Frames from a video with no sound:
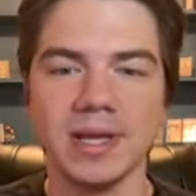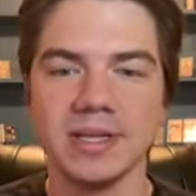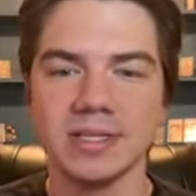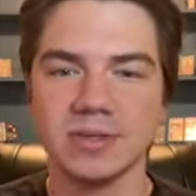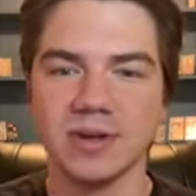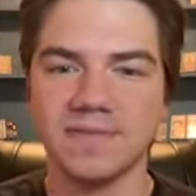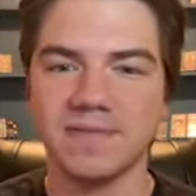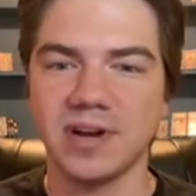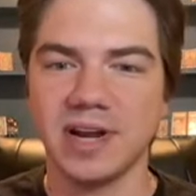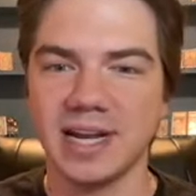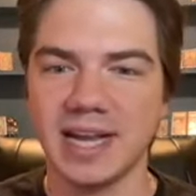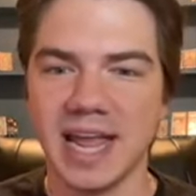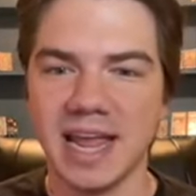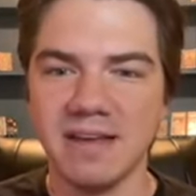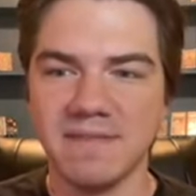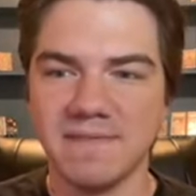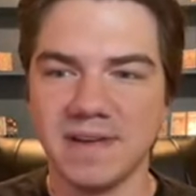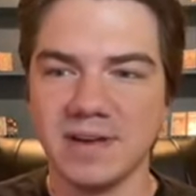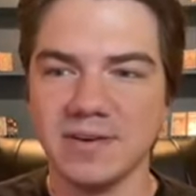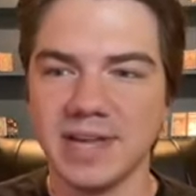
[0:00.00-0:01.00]
So if you're at
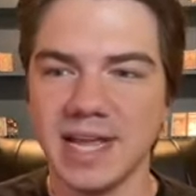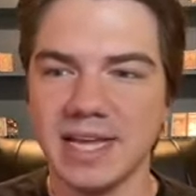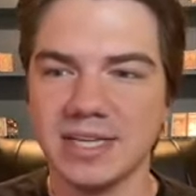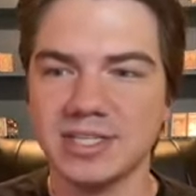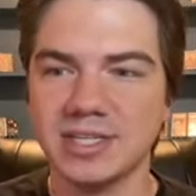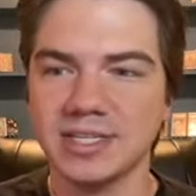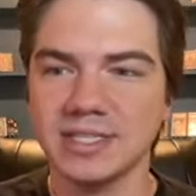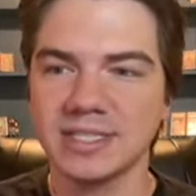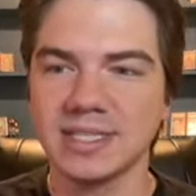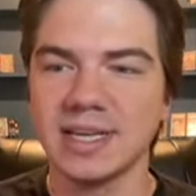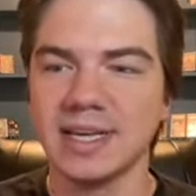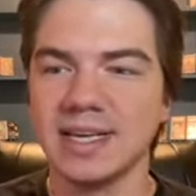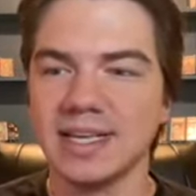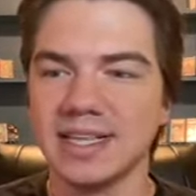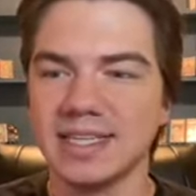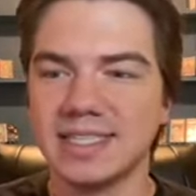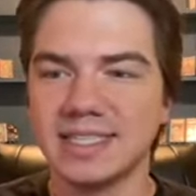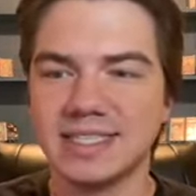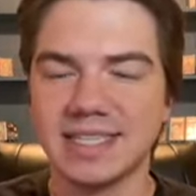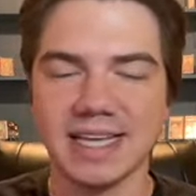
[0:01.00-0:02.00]
eight foundations,
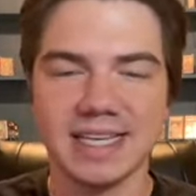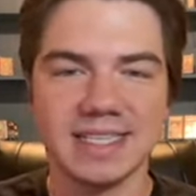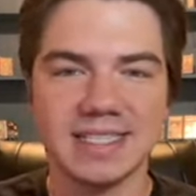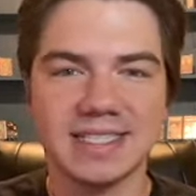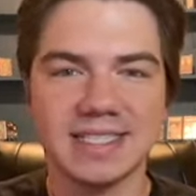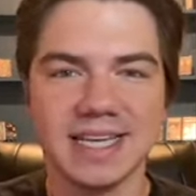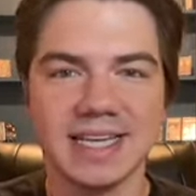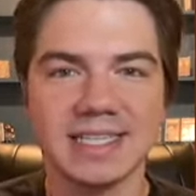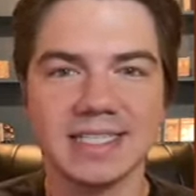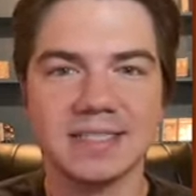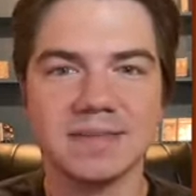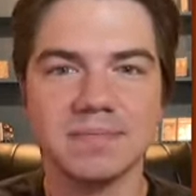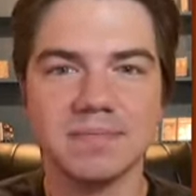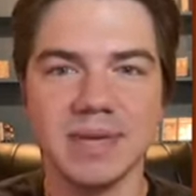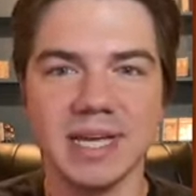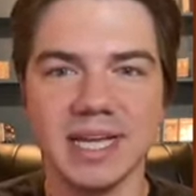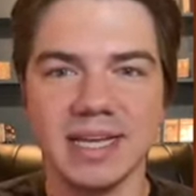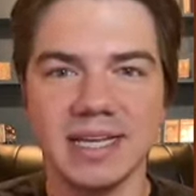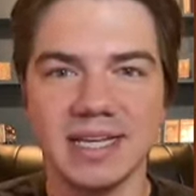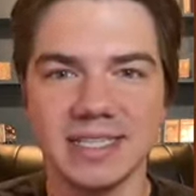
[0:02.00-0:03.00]
this is a six
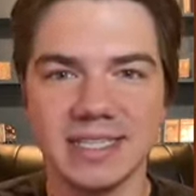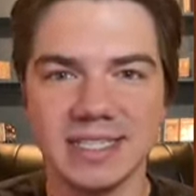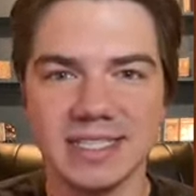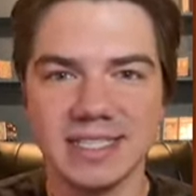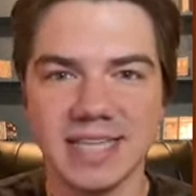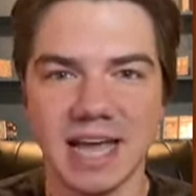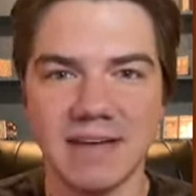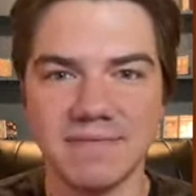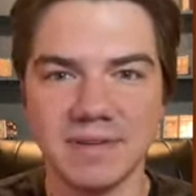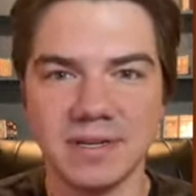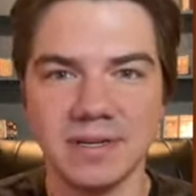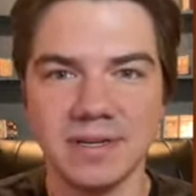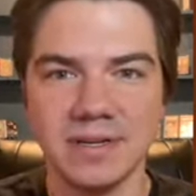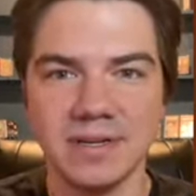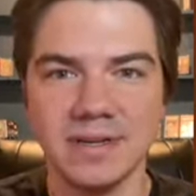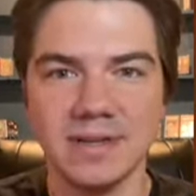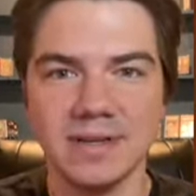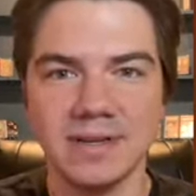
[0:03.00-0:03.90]
mid seven